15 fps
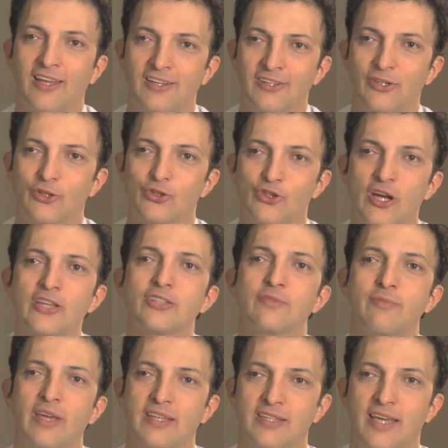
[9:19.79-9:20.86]
and you're trying
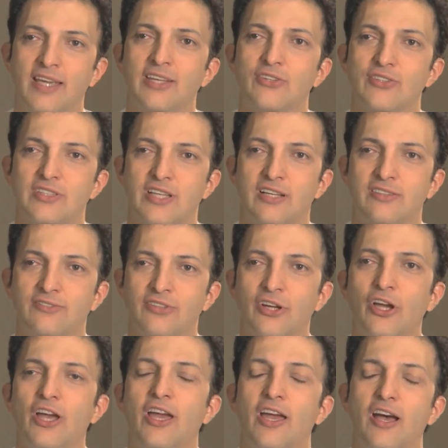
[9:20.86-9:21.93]
to maintain yourself
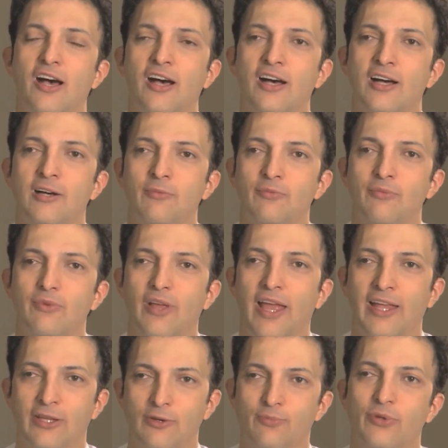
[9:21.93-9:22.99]
and
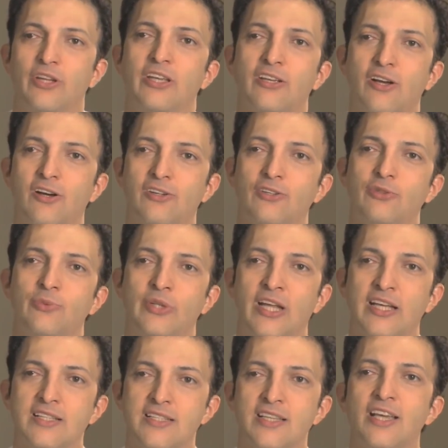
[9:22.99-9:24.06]
you're putting on
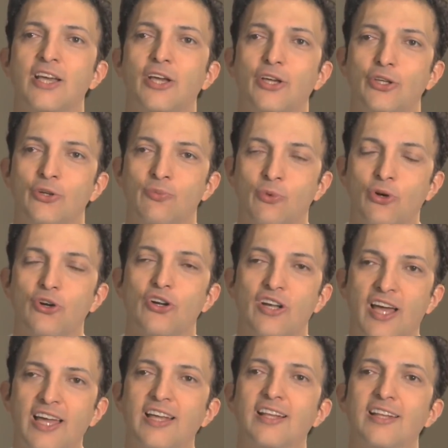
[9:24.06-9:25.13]
LUMINESCE, you're more
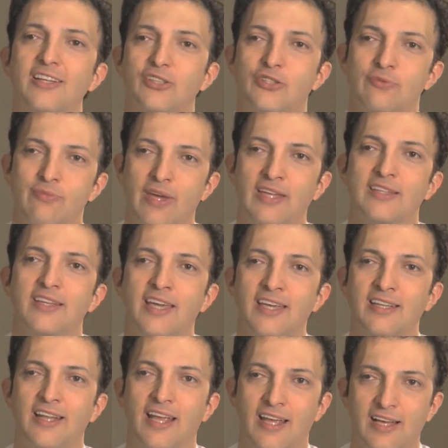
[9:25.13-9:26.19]
likely to
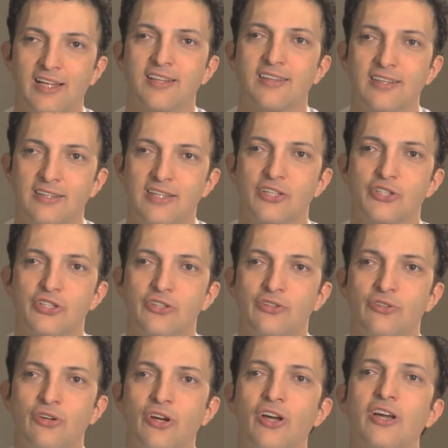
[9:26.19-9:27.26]
maintain a healthy
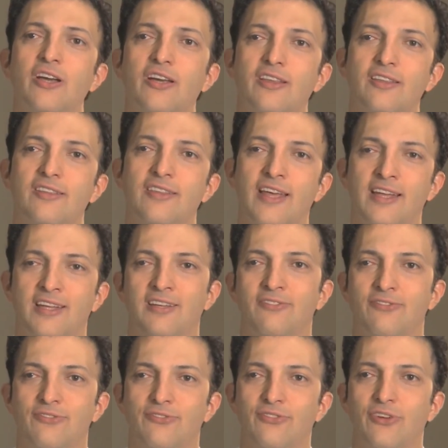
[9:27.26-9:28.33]
tissue than
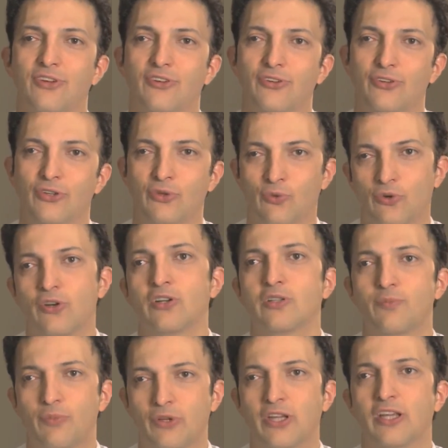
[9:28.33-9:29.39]
if you
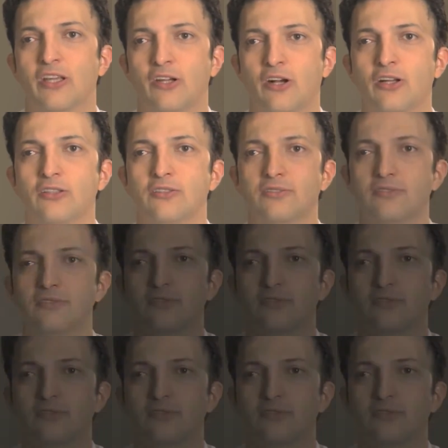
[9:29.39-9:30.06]
weren't putting it on.